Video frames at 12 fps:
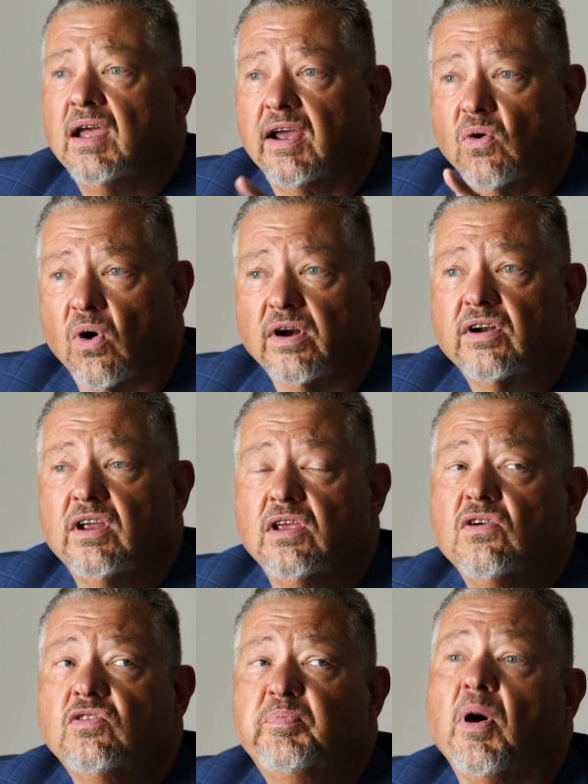In order to
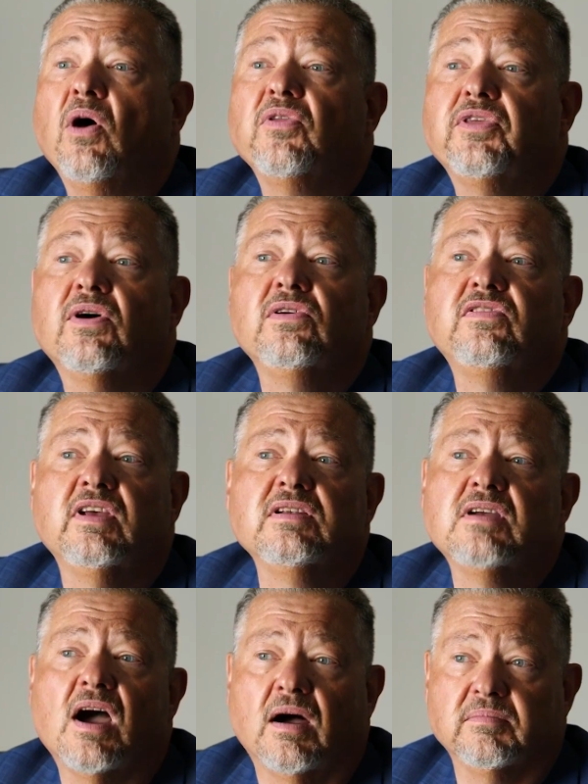use both those
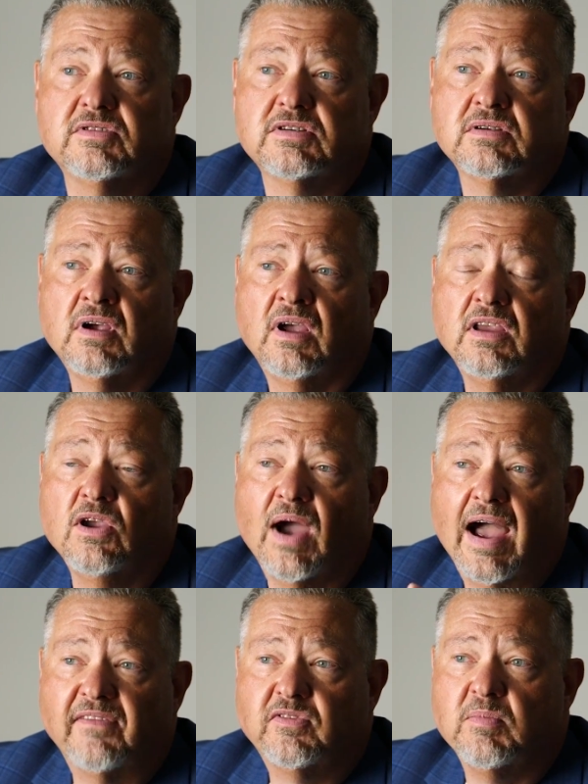incomes, you
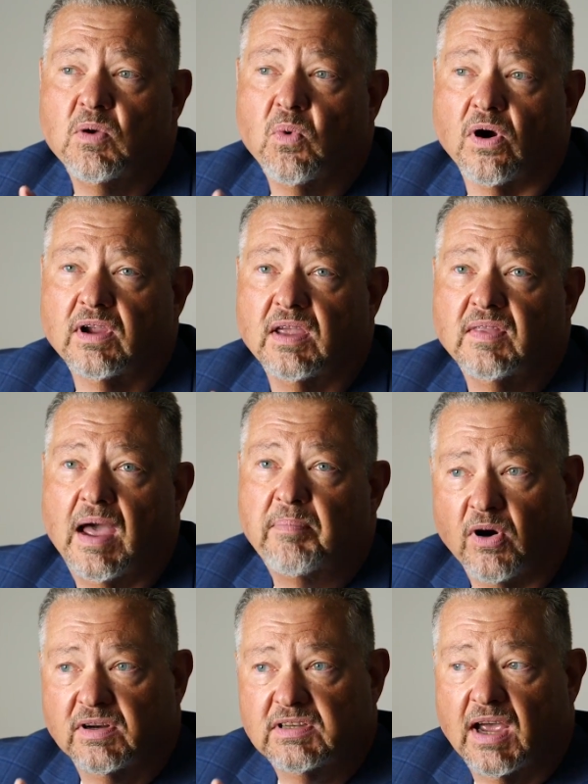have to be working that
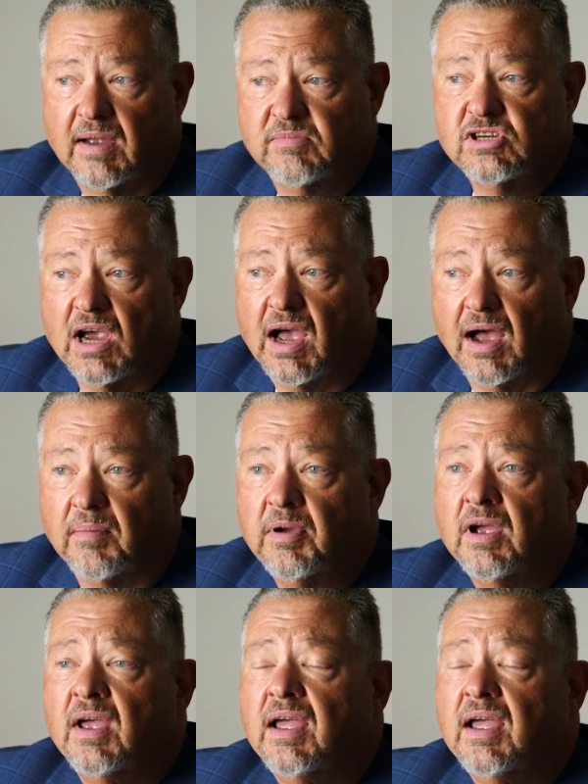part-time job,